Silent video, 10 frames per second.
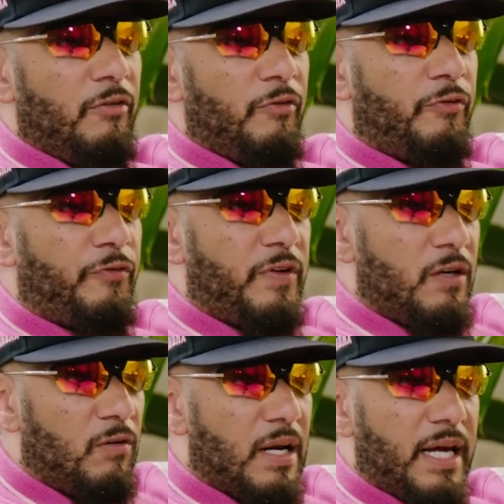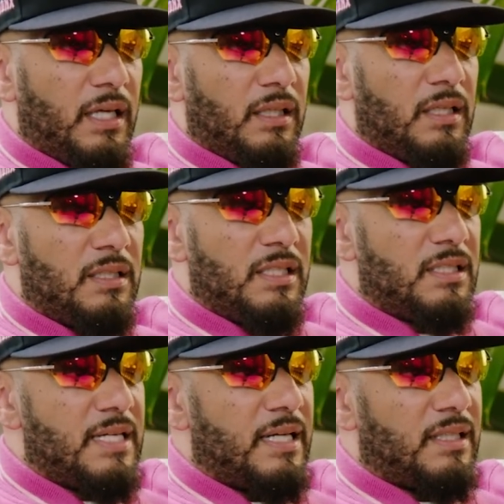feel like, it's, this
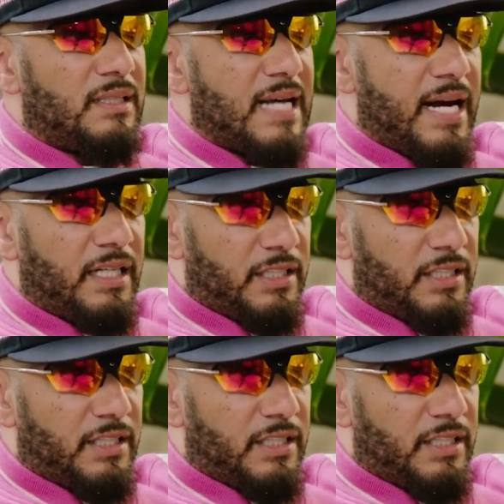is not the stock